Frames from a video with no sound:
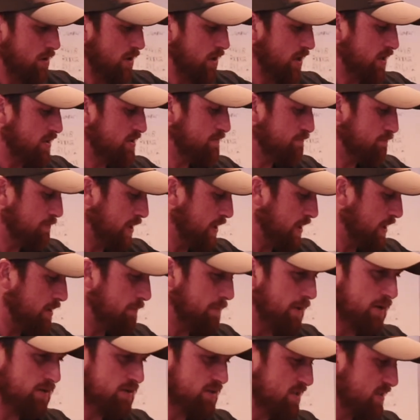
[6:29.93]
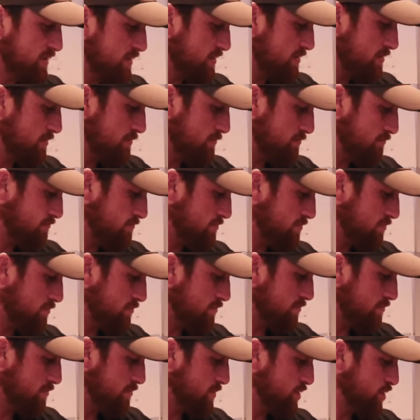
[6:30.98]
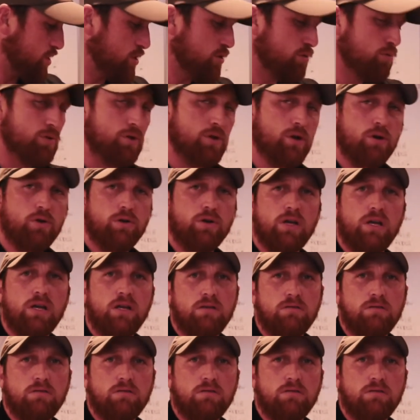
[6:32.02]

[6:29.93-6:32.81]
It's Monday about 2:30,